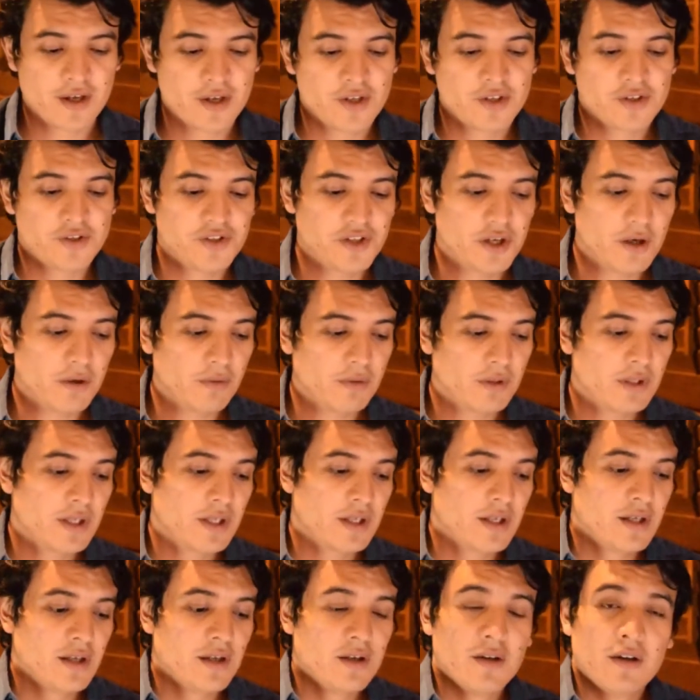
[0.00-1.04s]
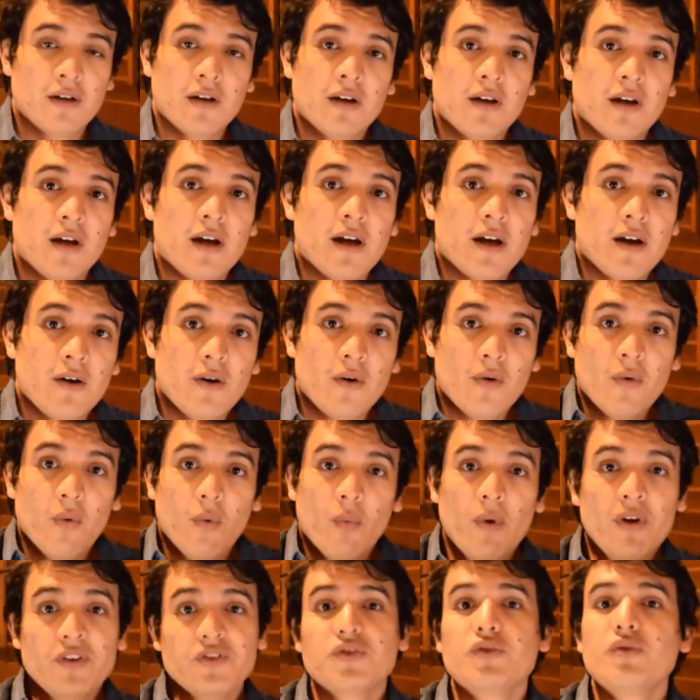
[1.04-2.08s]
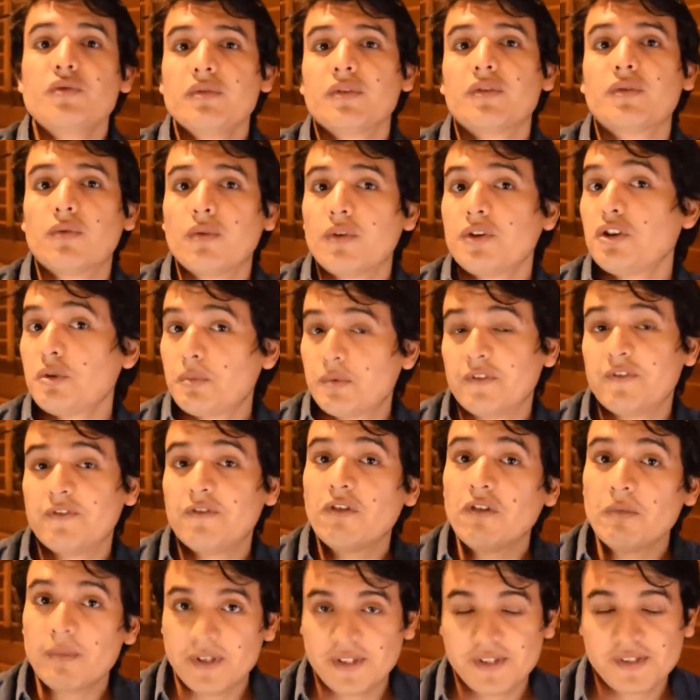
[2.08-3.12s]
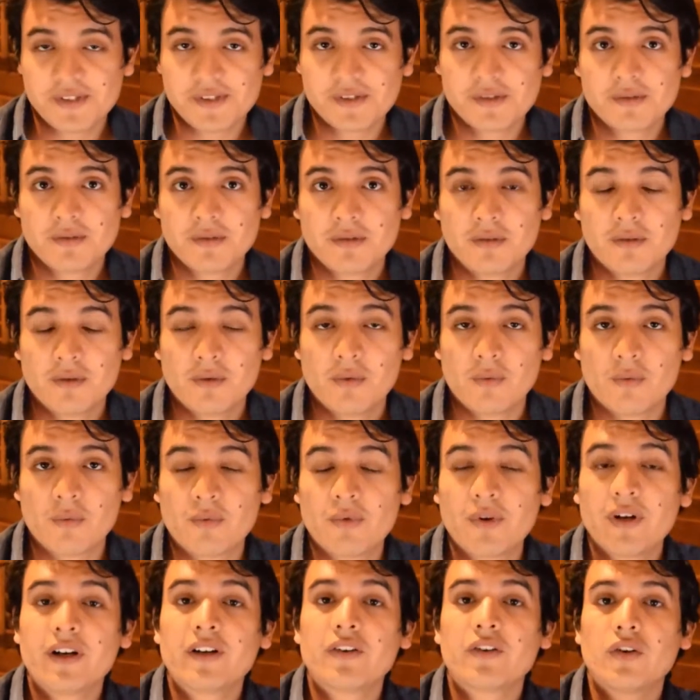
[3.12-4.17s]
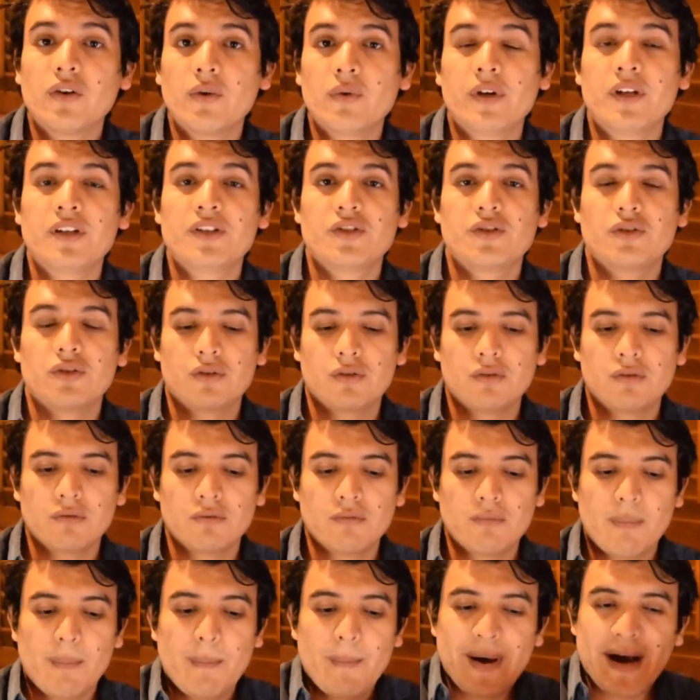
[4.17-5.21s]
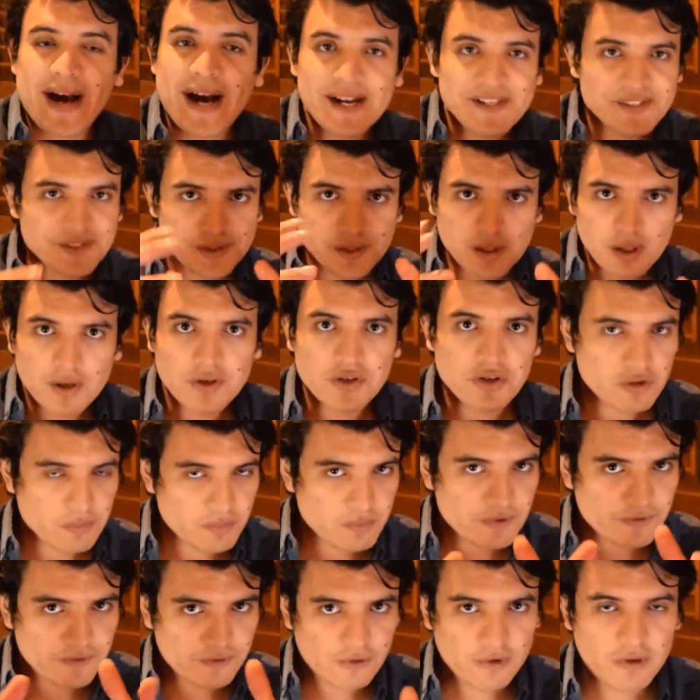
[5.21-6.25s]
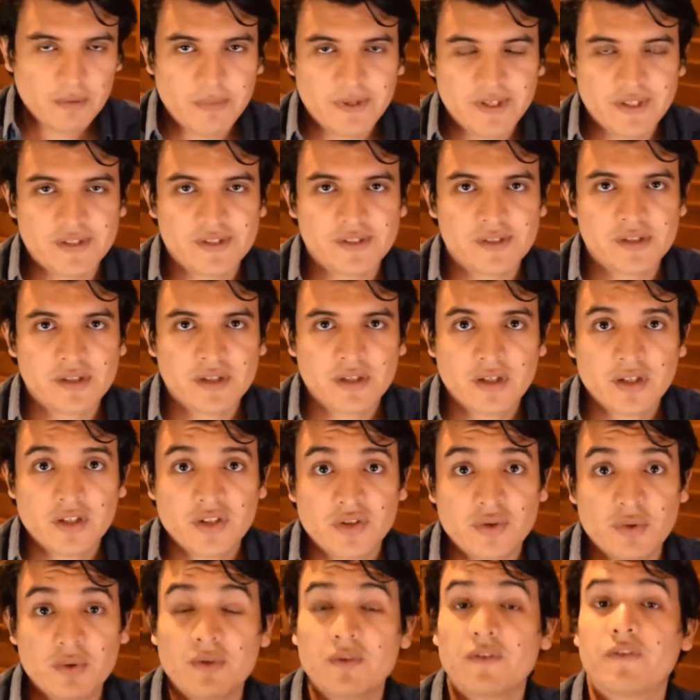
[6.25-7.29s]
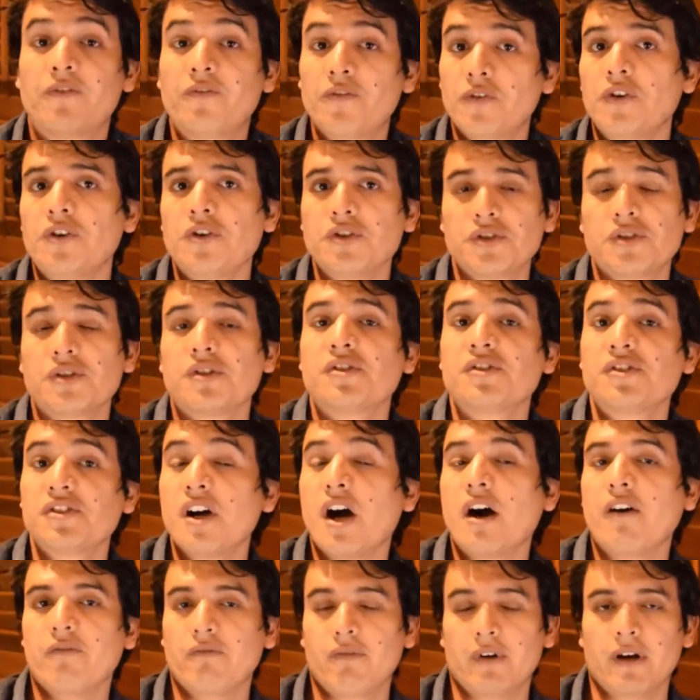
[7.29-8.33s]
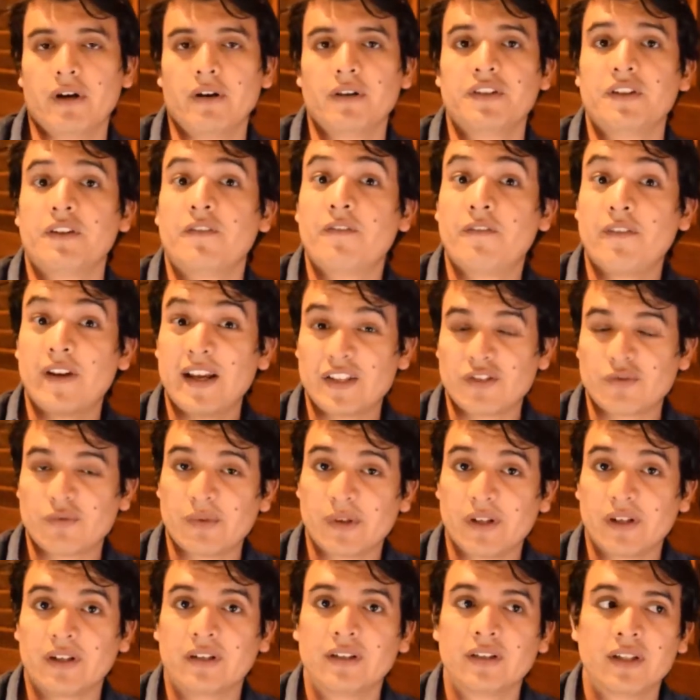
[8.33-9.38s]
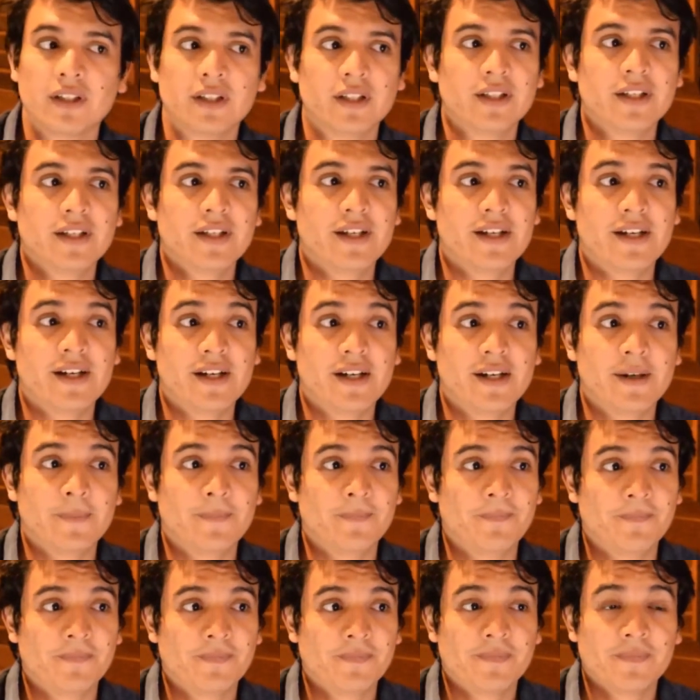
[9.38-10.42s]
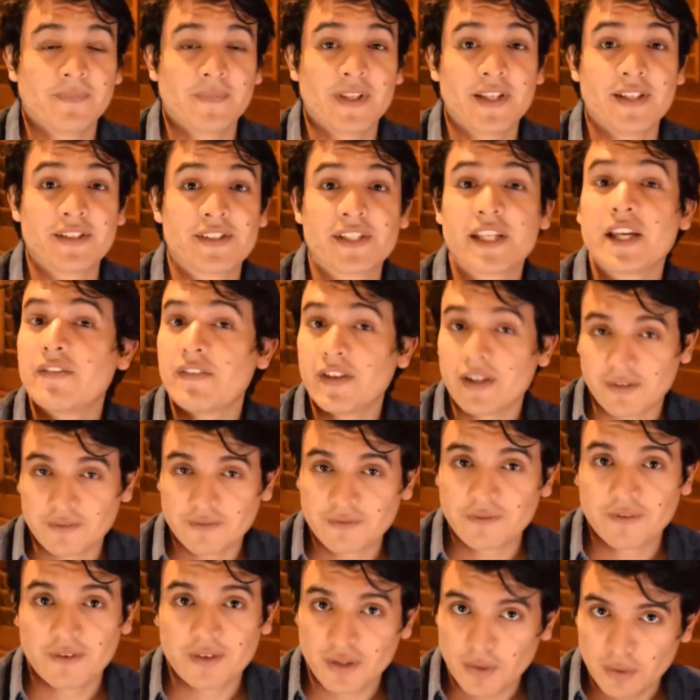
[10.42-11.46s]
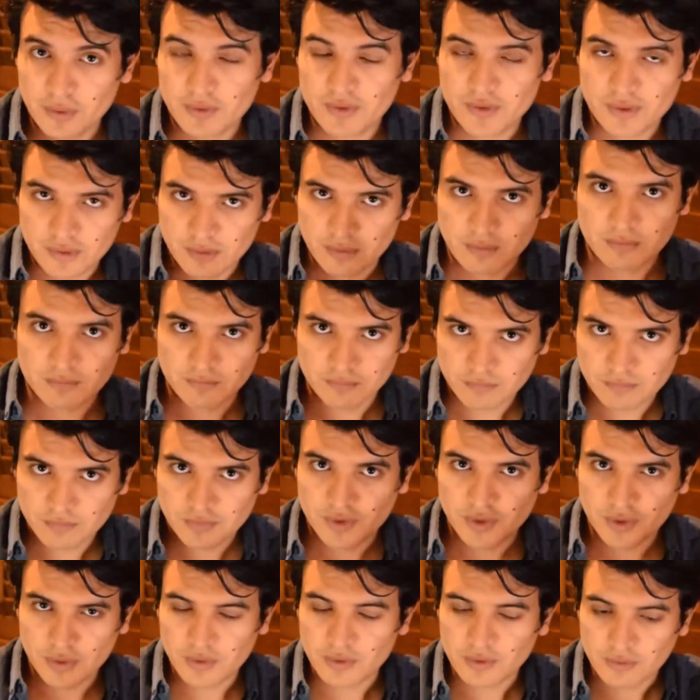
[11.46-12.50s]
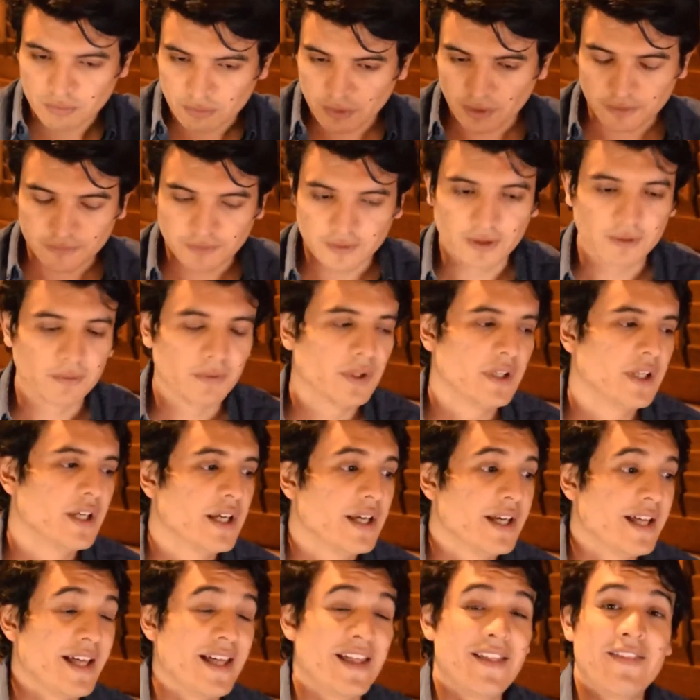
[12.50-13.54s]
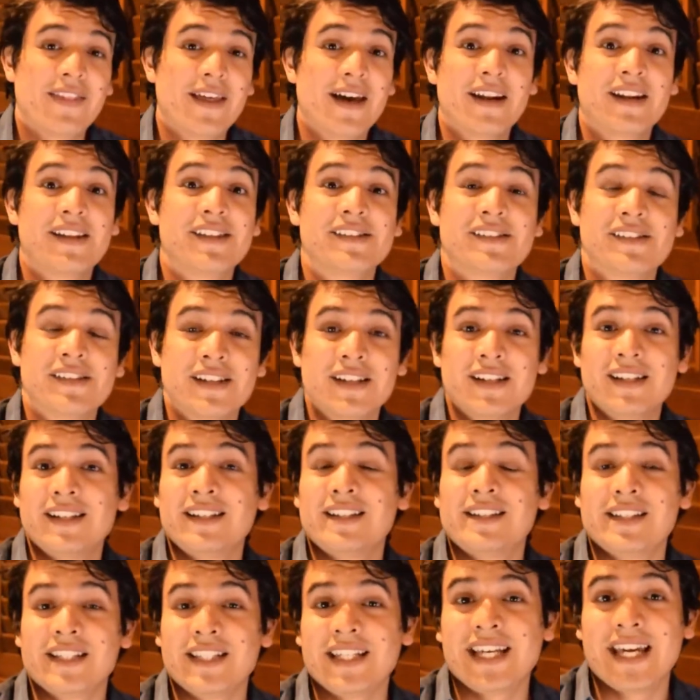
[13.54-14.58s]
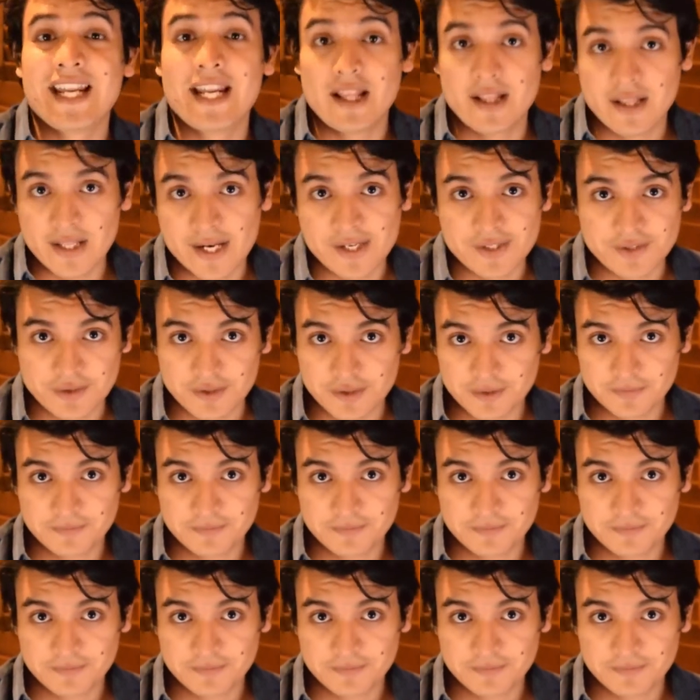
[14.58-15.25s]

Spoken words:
So, once you record your performance, we're going to pass on your performance to the first software that Faceware is giving for you to do your workflow, and that is the analyzer.